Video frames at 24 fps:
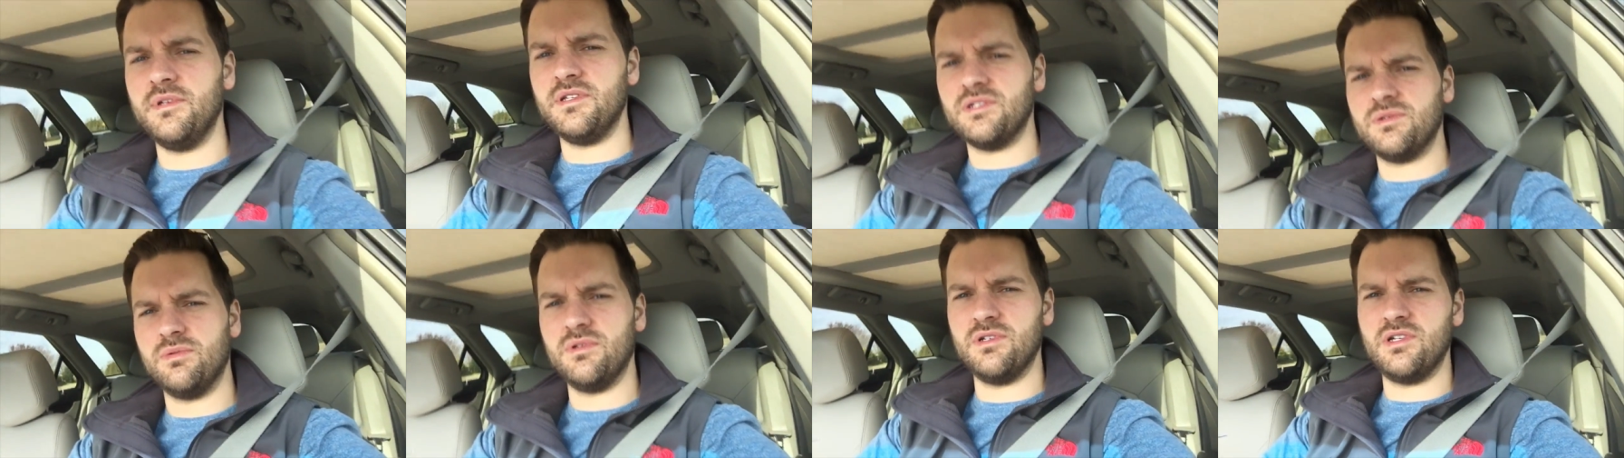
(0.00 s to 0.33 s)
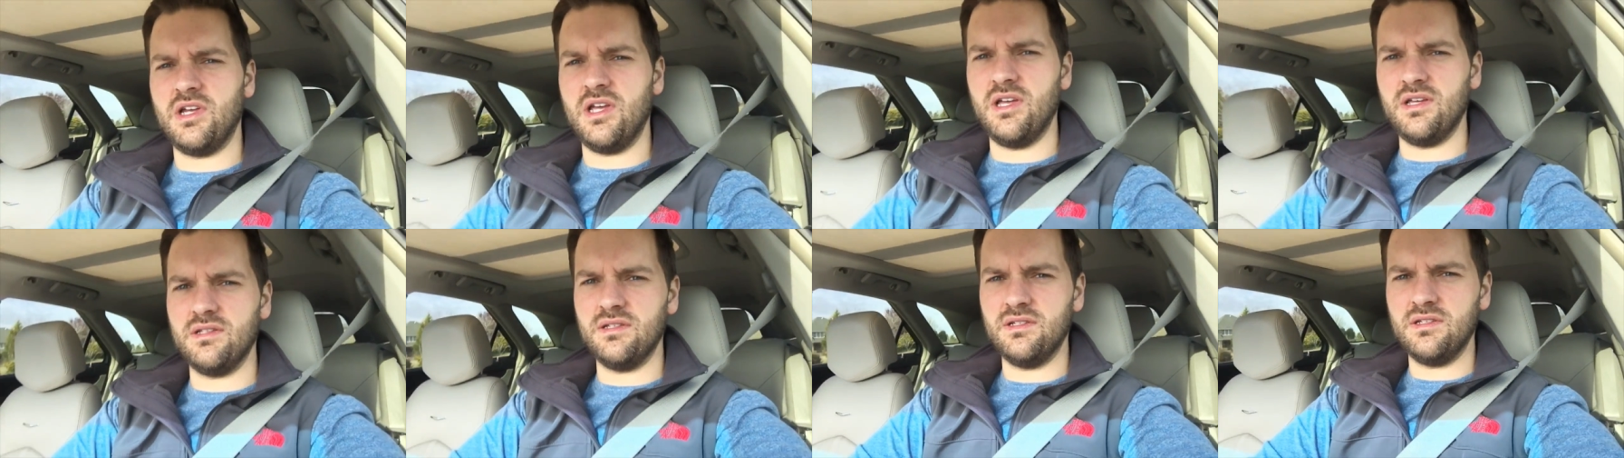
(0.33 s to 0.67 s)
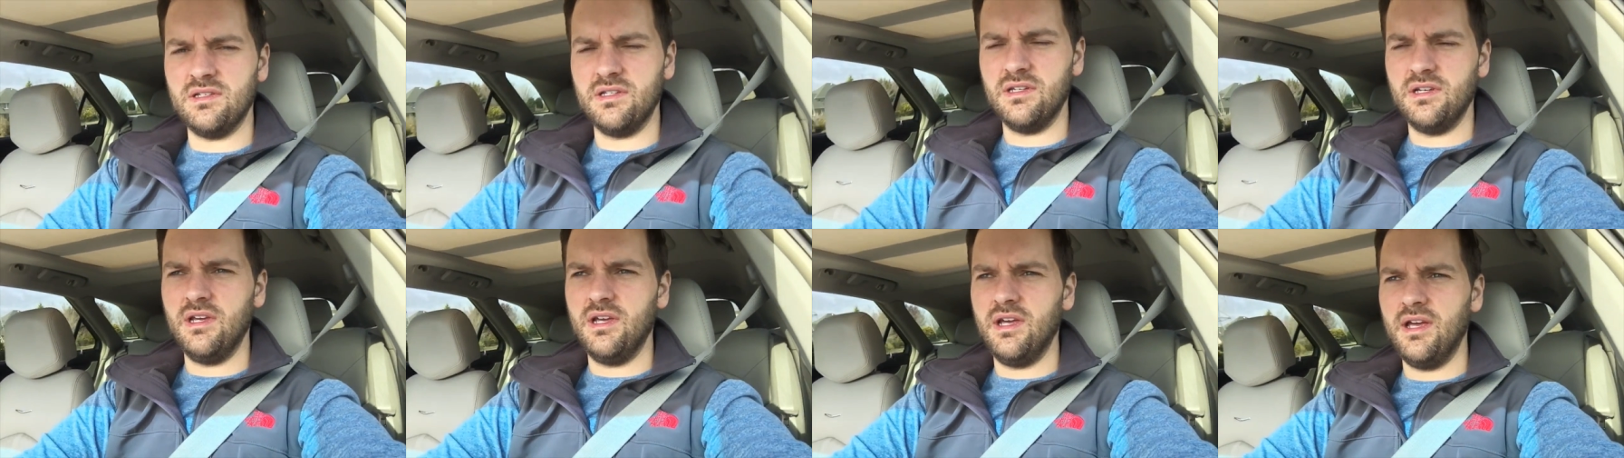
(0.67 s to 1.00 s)
me switch
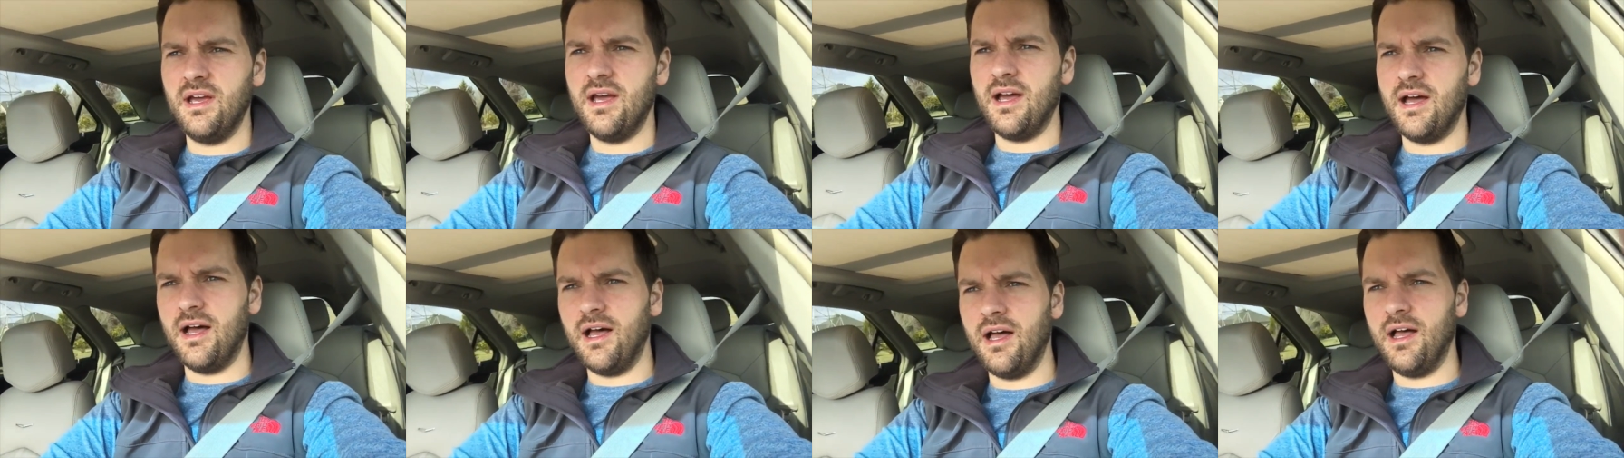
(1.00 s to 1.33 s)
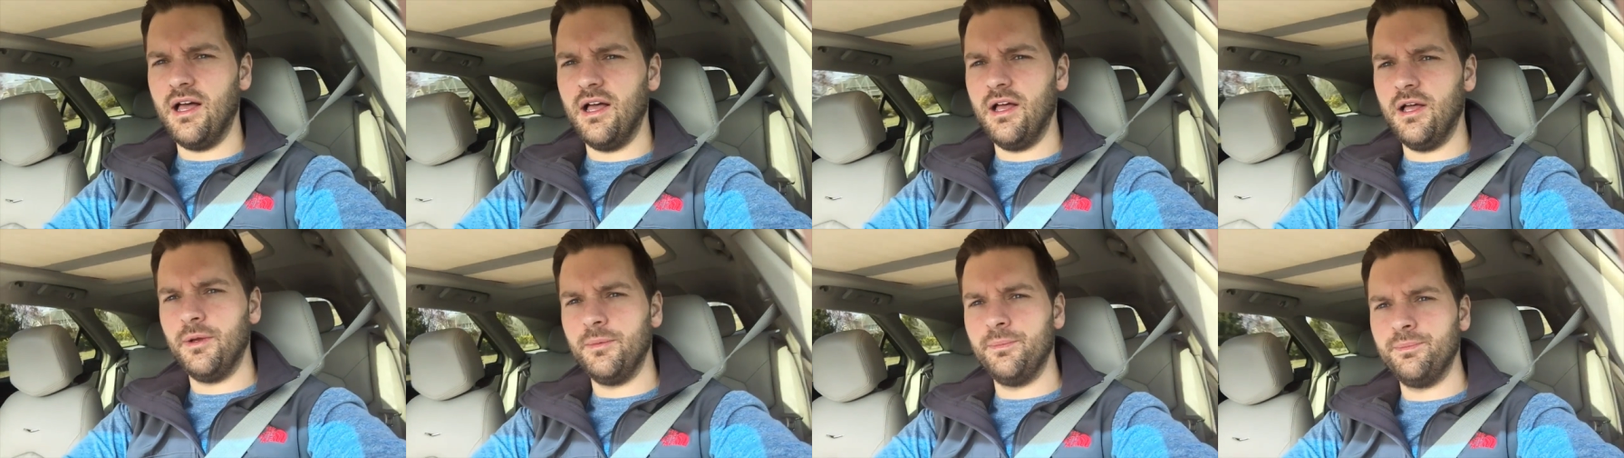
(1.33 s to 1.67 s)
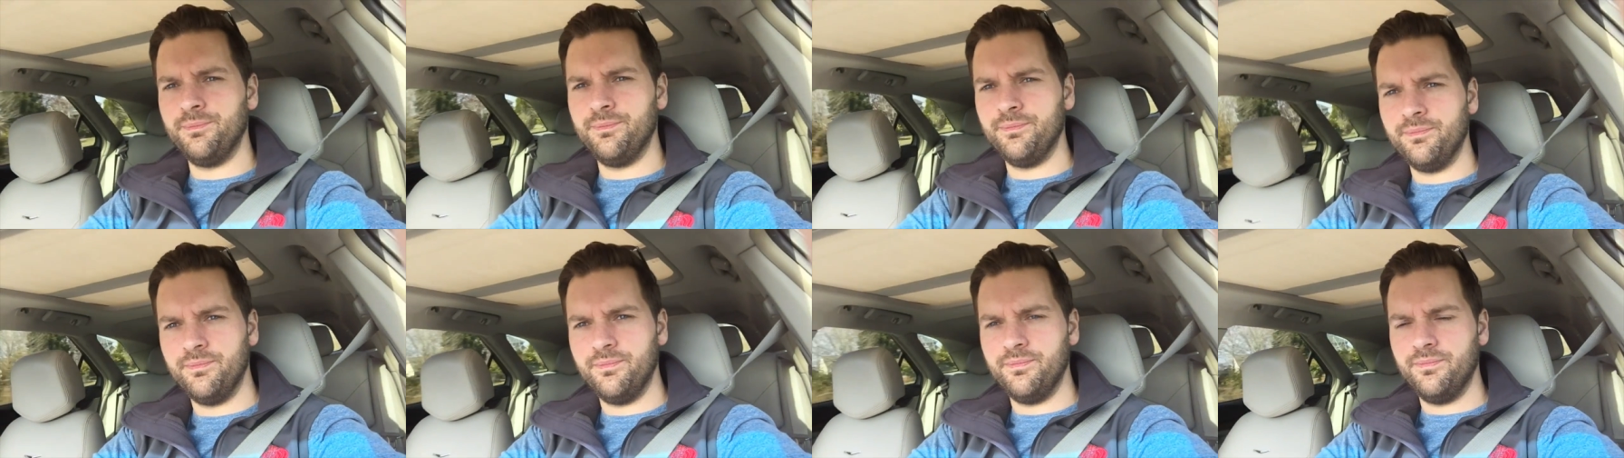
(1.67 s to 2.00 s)
hands.
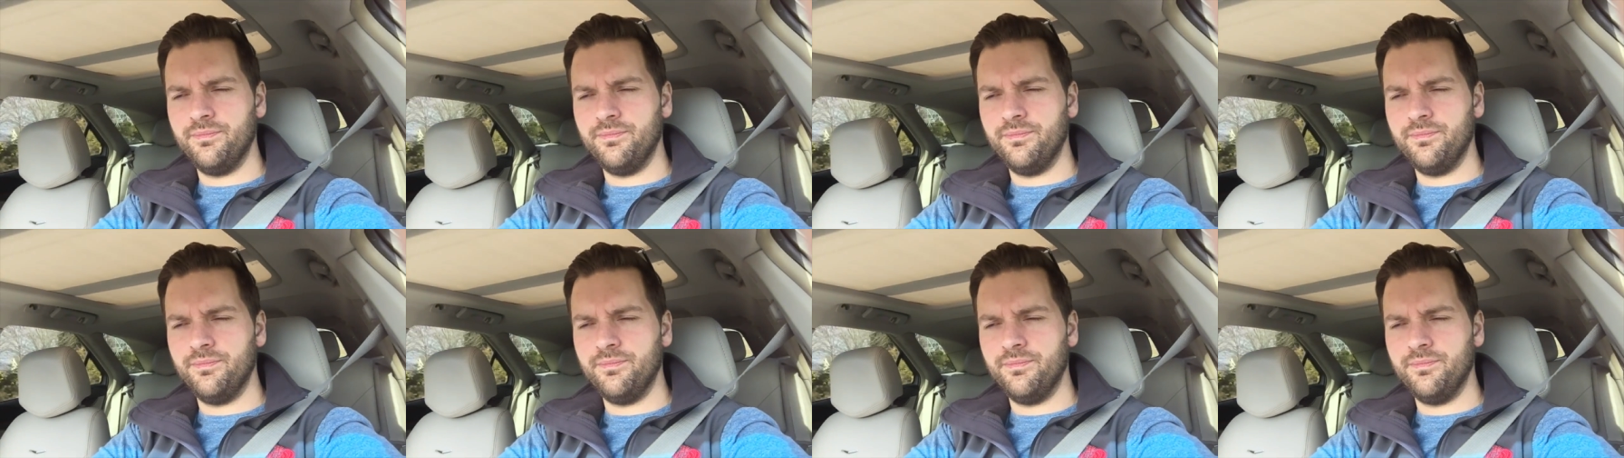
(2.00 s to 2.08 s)
Um,